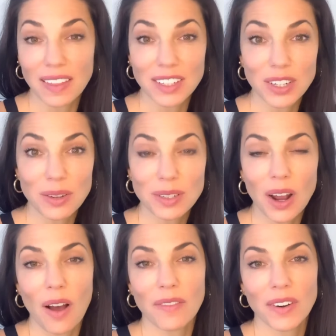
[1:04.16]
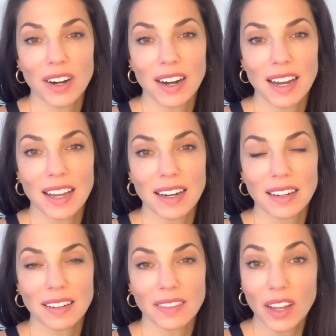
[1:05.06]
that she used to offer
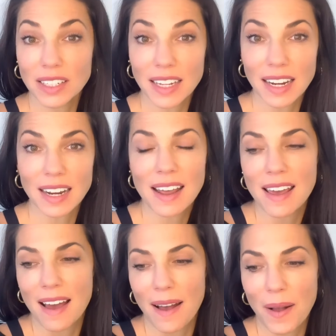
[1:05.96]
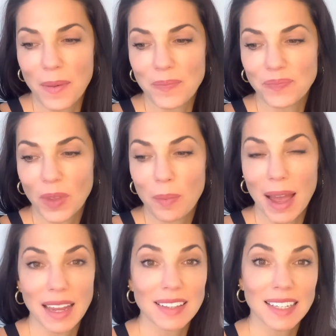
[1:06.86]
in London
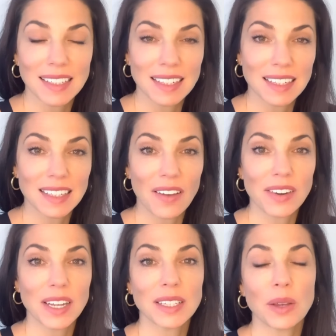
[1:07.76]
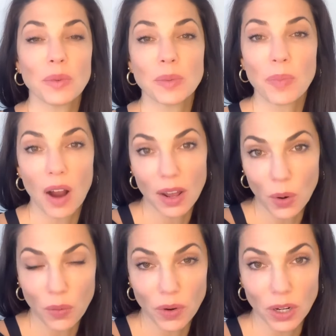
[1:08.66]
back in the 60s and 70s. It was brought
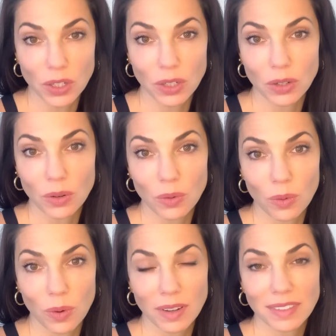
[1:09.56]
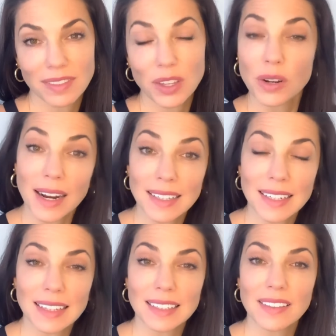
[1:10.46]
over to the United
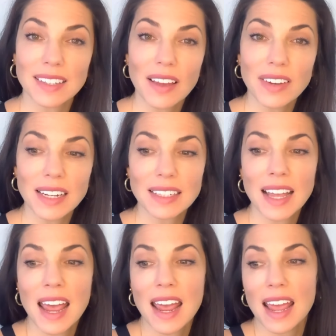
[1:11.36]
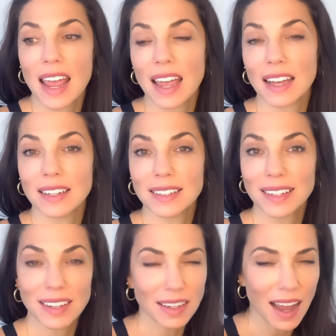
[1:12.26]
States in the 70s and
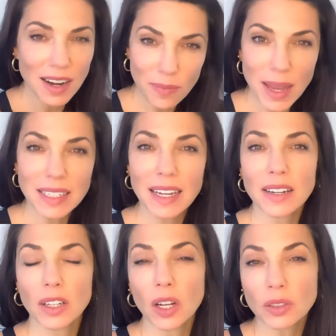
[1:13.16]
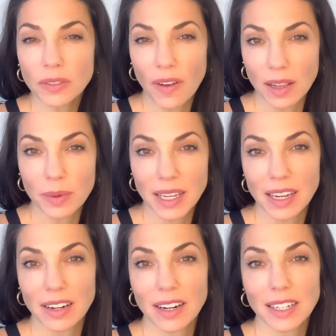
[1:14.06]
kind of maintained a cult following
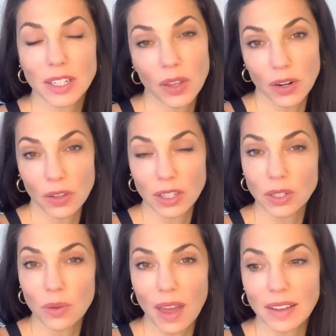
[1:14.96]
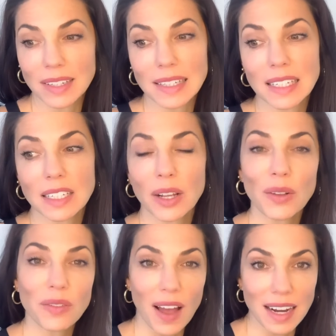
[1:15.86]
here into the early 2000s until
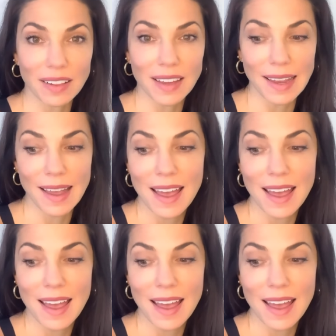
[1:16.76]
finally